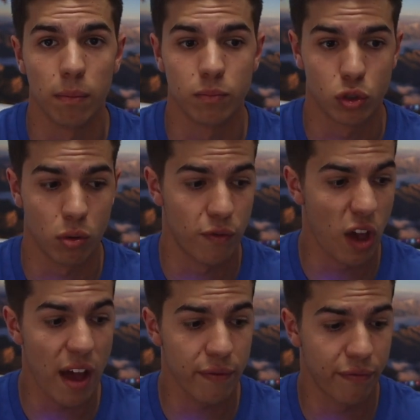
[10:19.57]
So if
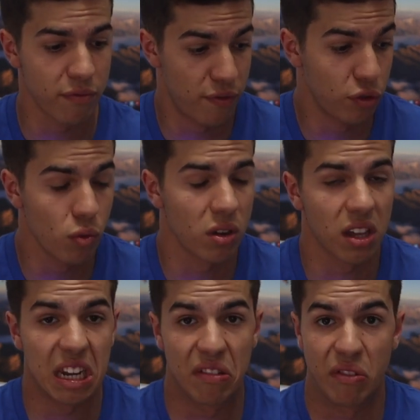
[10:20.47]
you do want to
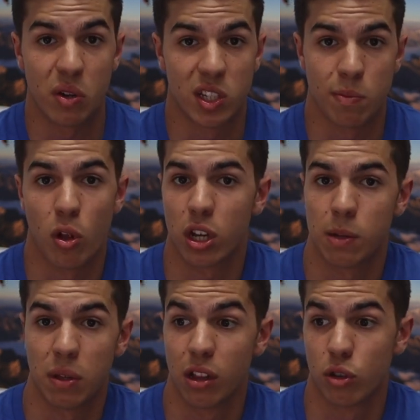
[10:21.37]
get a very small
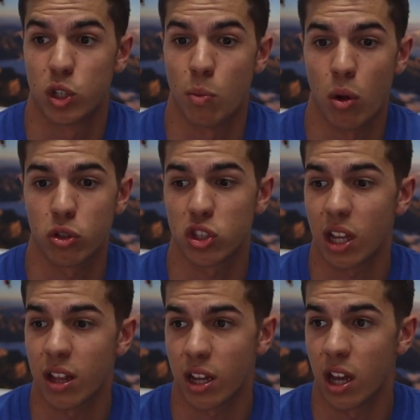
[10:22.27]
canopy that looks small, just
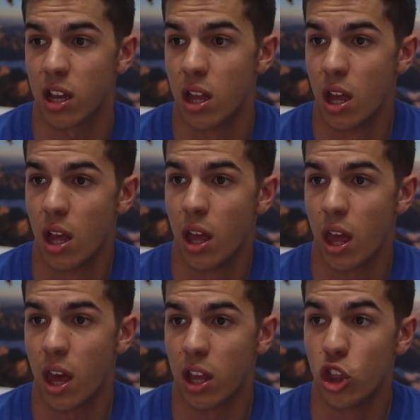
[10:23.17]
get like a
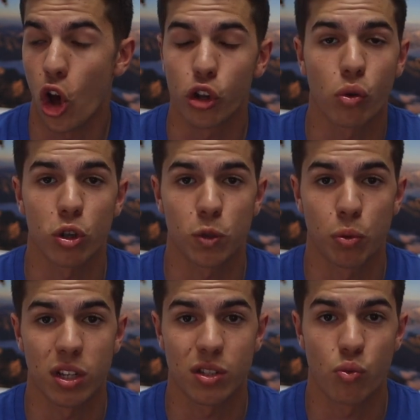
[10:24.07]
non-cross
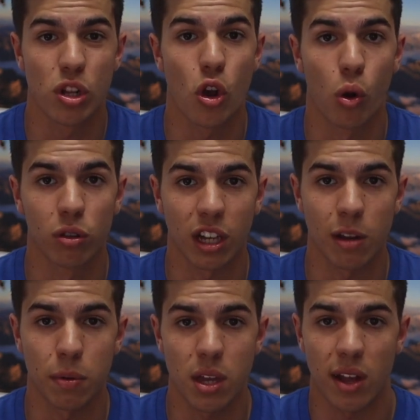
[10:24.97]
braced, really old
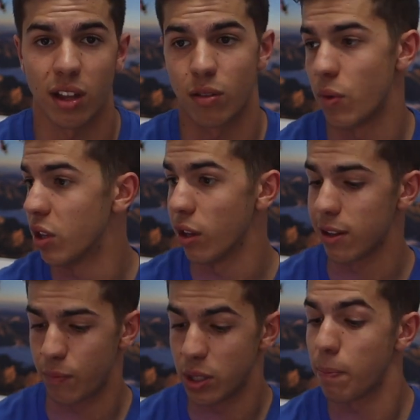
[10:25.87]
canopy, and then in
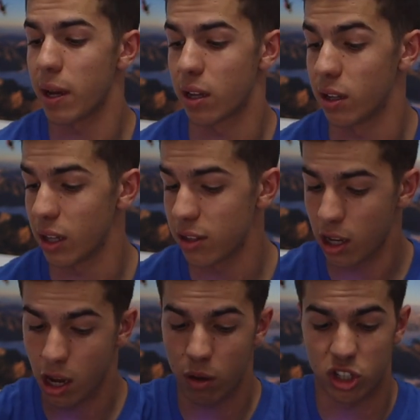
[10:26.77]
the
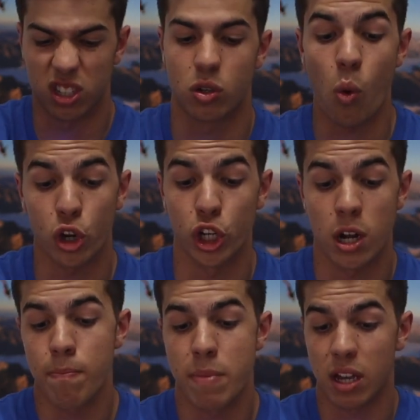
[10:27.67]
landing area, just squash it
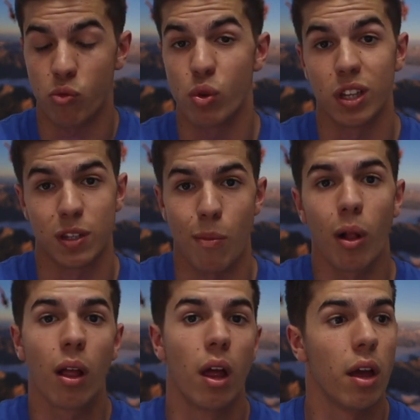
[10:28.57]
up, make it really
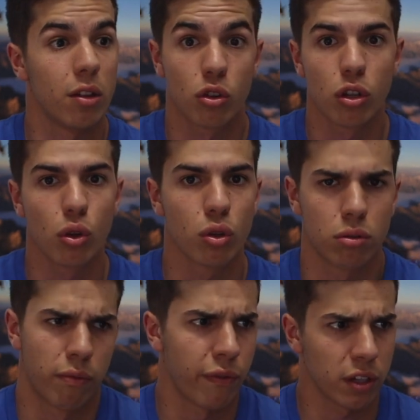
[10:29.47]
small, and you're gonna look
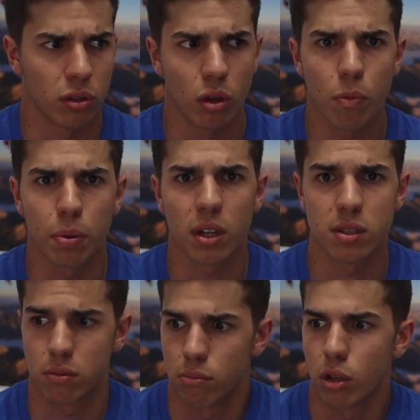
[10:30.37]
fucking dope because
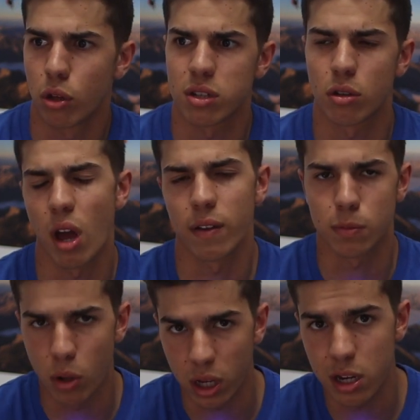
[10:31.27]
it looks like you have a
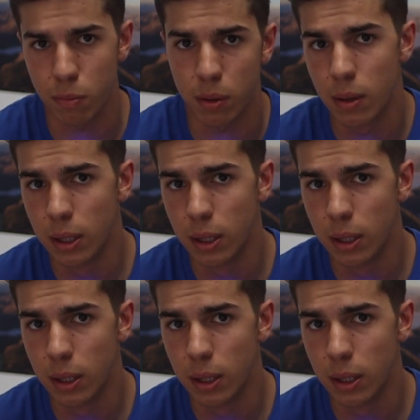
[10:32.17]
small canopy.